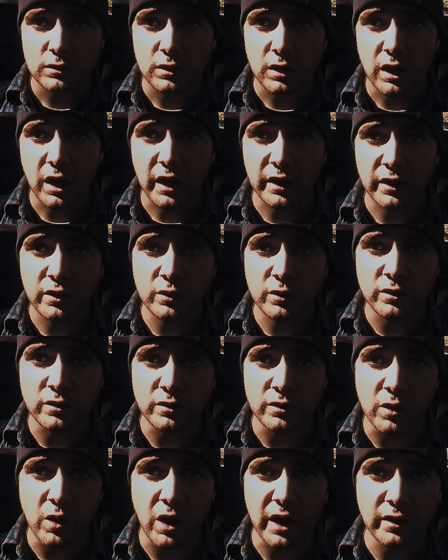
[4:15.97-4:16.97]
A film like The
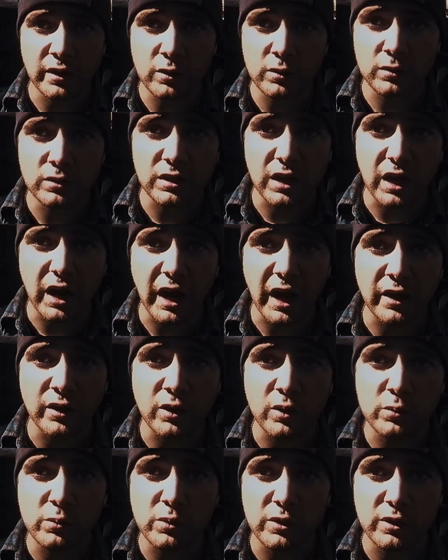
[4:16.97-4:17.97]
Blair Witch Project
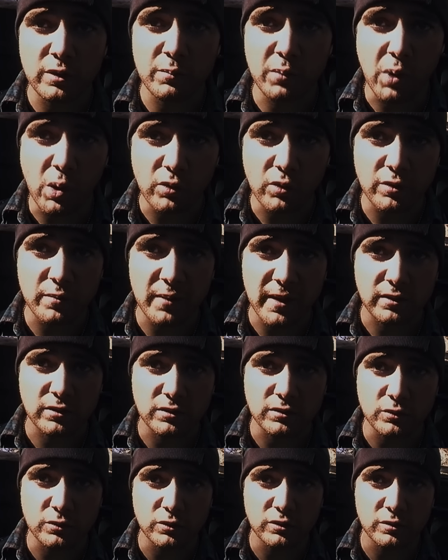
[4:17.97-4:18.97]
contains a whole lot of
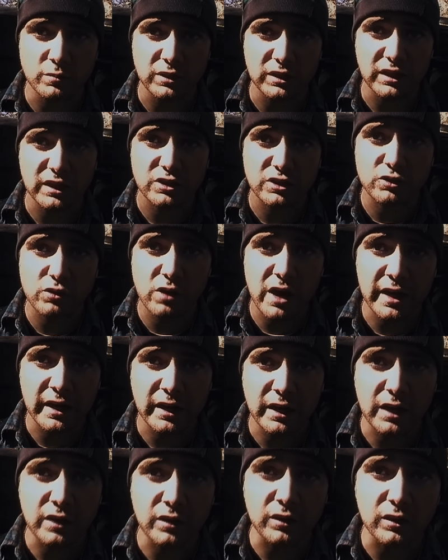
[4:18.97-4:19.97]
emotional
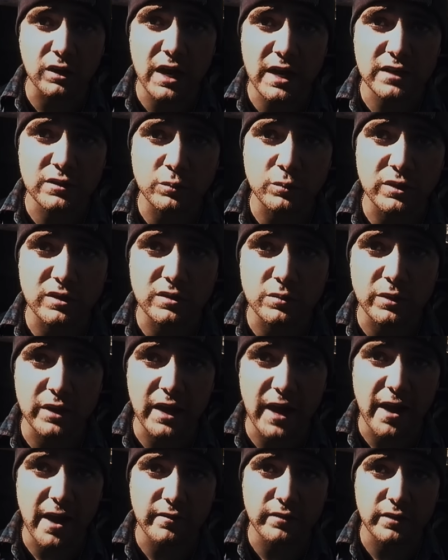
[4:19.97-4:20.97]
honesty, due to how
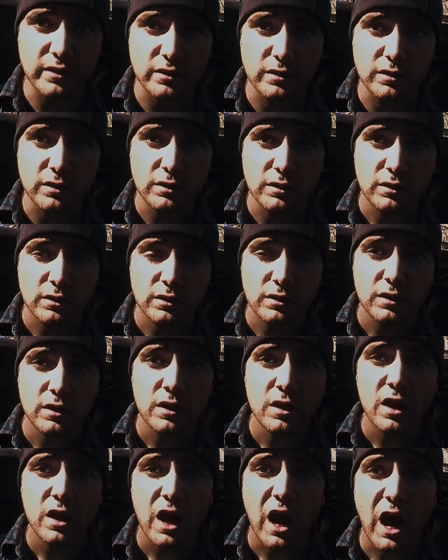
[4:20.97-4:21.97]
it closely
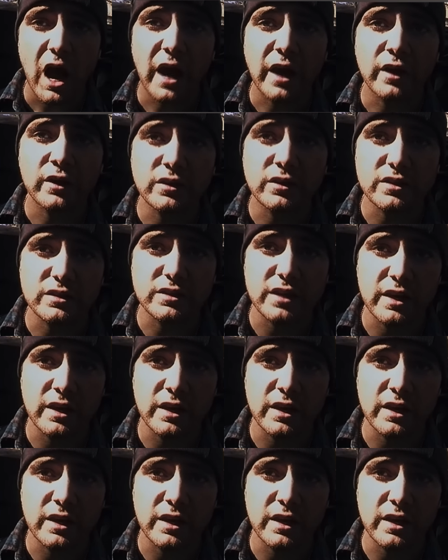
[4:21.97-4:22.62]
captures the gradual